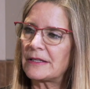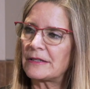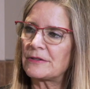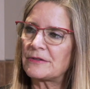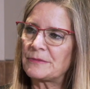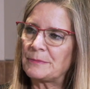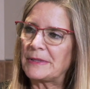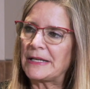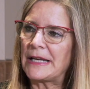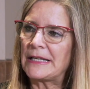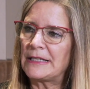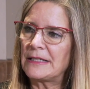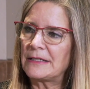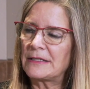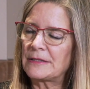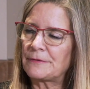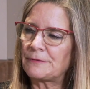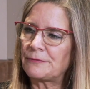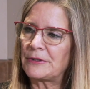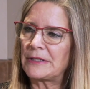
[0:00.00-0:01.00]
there's been any
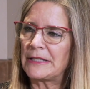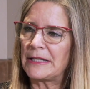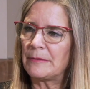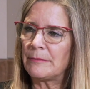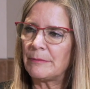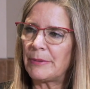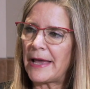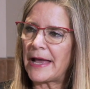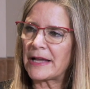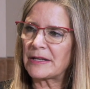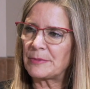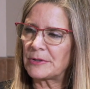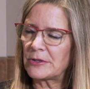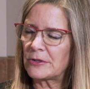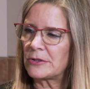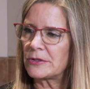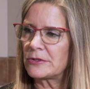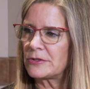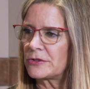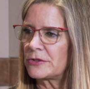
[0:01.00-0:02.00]
different impact
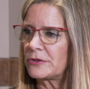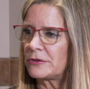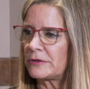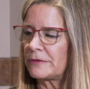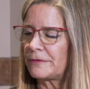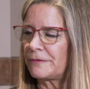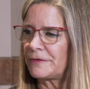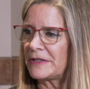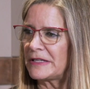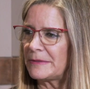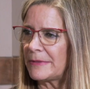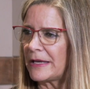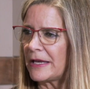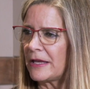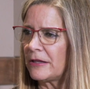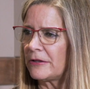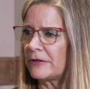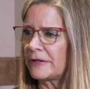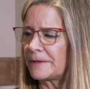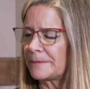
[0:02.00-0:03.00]
because you're
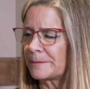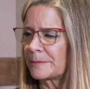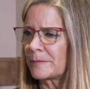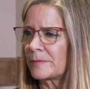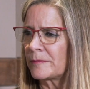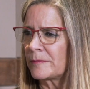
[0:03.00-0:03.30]
female, or?